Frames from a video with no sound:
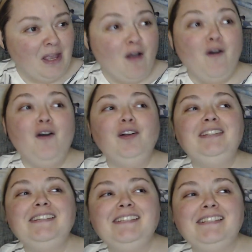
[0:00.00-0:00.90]
Oh,
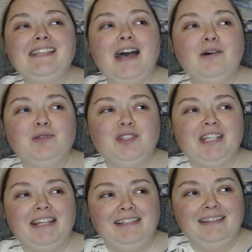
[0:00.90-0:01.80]
this is how
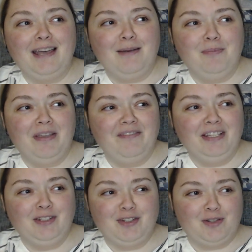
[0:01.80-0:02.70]
she ended up
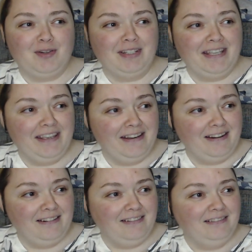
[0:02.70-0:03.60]
having short
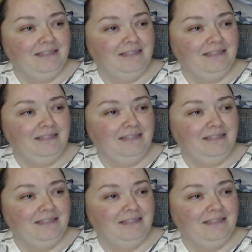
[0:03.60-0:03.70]
hair.